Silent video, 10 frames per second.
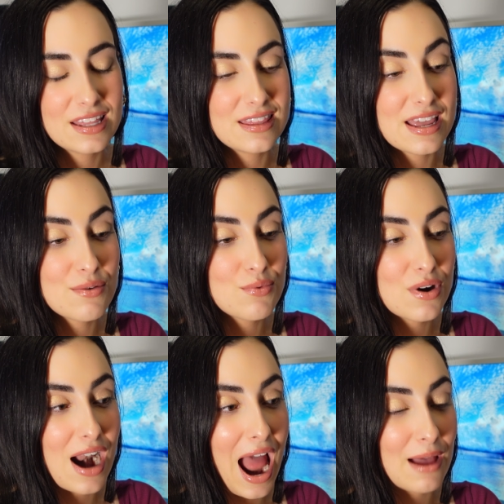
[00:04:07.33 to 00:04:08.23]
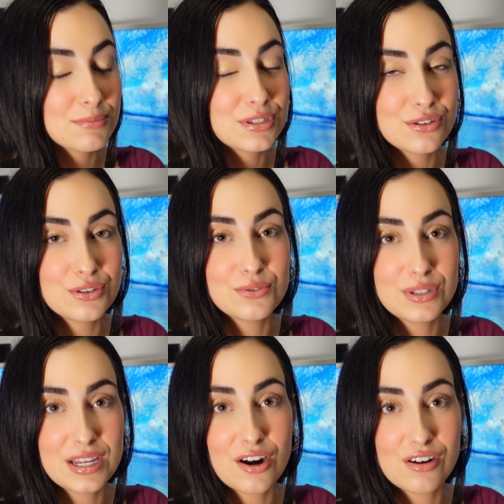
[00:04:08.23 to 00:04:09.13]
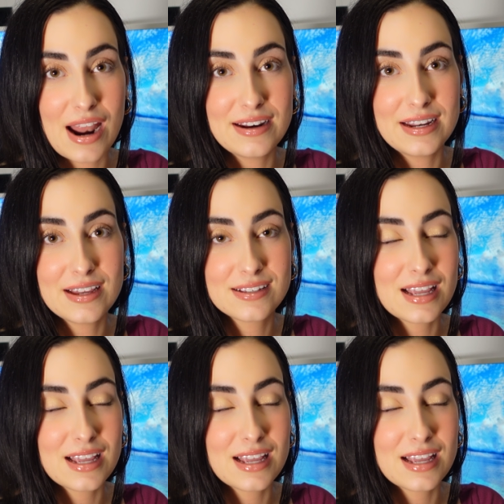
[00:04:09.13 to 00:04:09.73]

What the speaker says: They were absolutely horrendous.